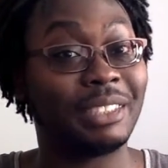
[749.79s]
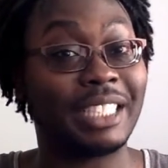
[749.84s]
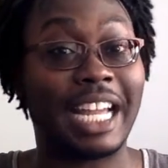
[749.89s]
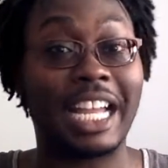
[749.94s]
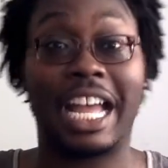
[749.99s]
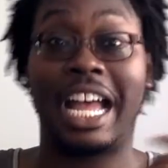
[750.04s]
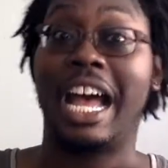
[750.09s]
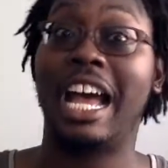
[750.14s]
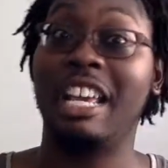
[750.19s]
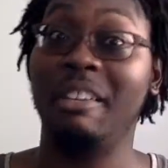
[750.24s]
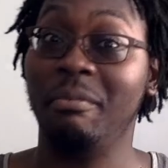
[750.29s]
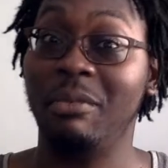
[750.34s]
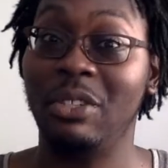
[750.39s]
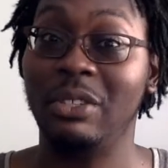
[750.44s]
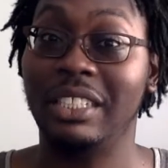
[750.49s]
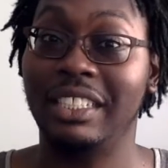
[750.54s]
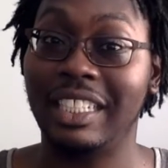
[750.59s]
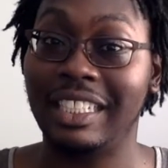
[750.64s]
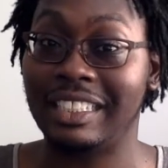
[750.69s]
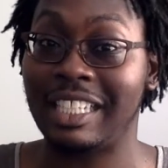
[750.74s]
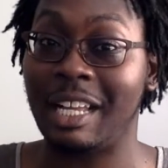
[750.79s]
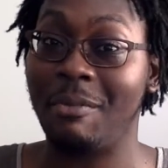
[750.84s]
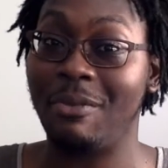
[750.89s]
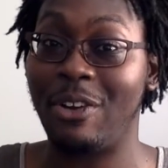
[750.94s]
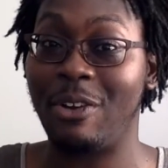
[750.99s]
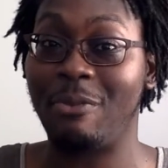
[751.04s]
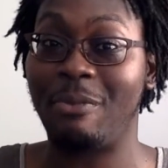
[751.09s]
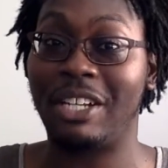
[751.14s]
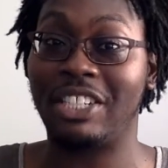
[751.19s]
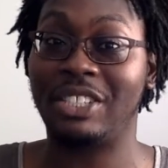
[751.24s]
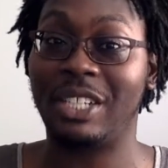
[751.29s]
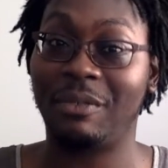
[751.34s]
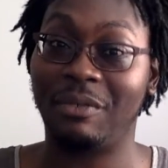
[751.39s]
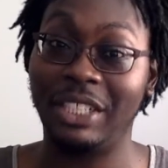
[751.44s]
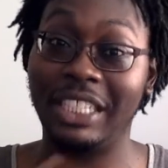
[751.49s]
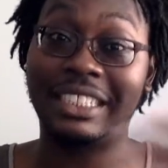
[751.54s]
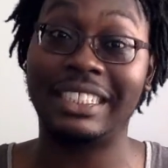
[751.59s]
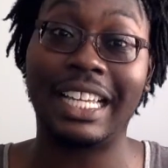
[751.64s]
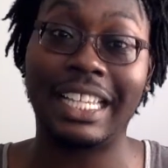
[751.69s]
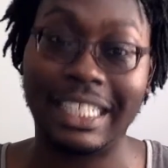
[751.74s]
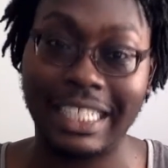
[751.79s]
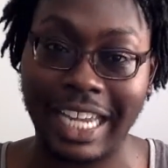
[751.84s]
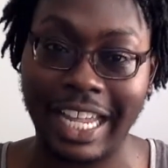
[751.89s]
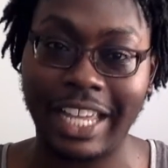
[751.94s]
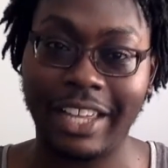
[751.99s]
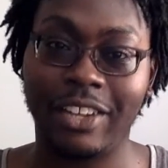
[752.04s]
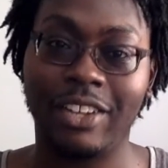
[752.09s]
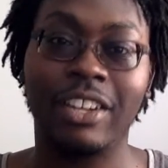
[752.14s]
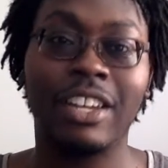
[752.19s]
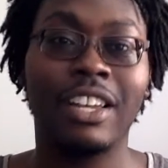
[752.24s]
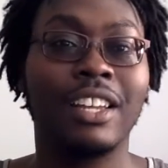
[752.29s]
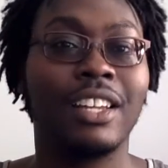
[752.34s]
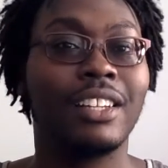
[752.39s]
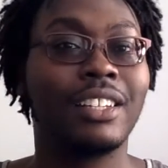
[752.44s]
It's not hype music that's coming on my shuffle. It's Adele.